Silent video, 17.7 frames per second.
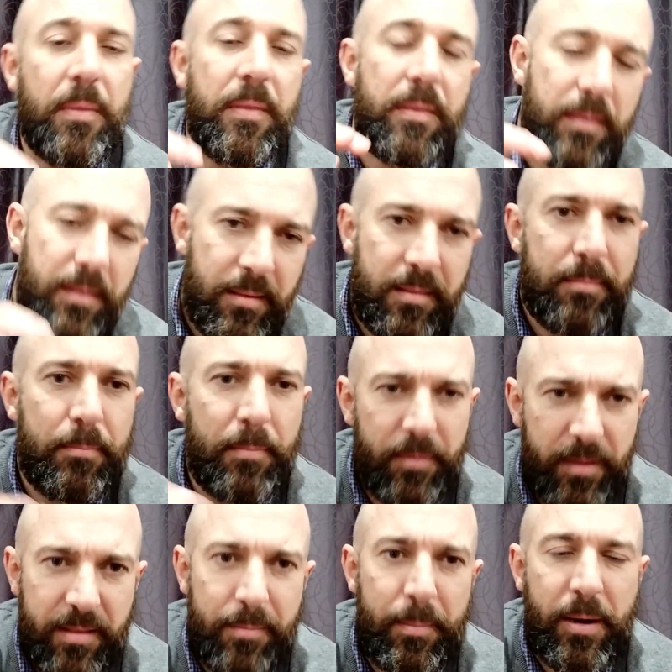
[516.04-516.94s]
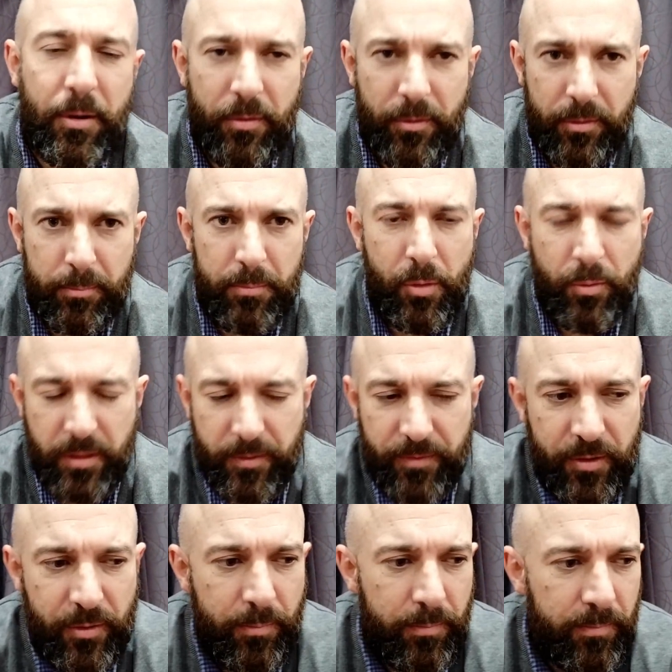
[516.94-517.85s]
This is made all the more
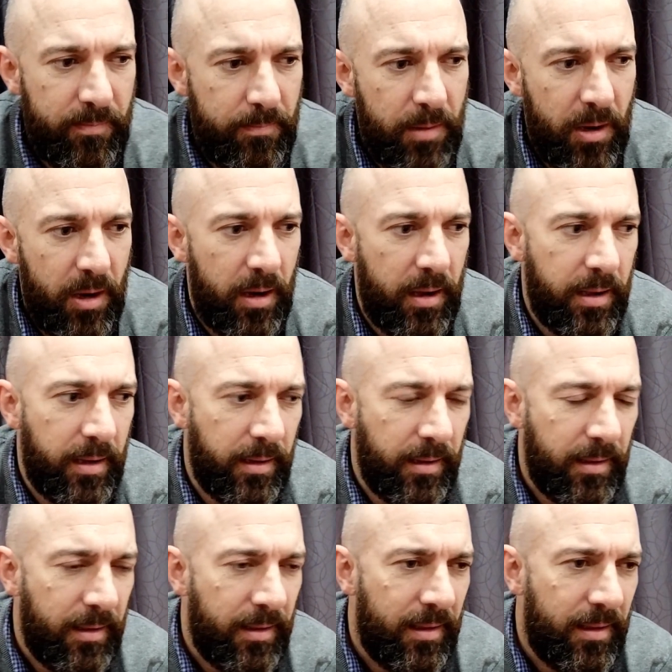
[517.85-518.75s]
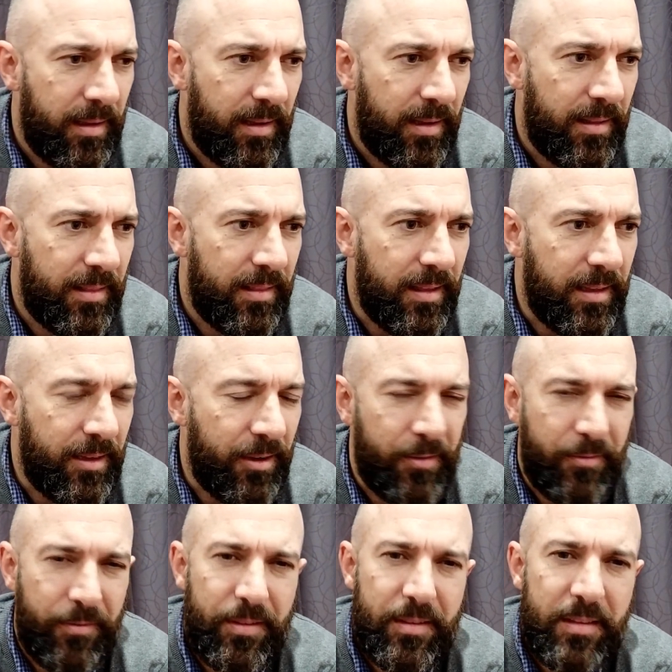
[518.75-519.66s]
difficult by the kind
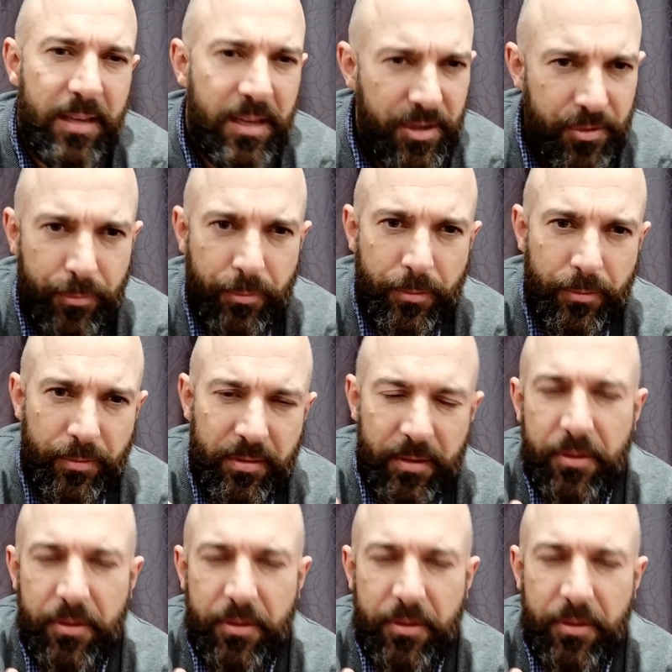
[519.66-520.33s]
of siege rules.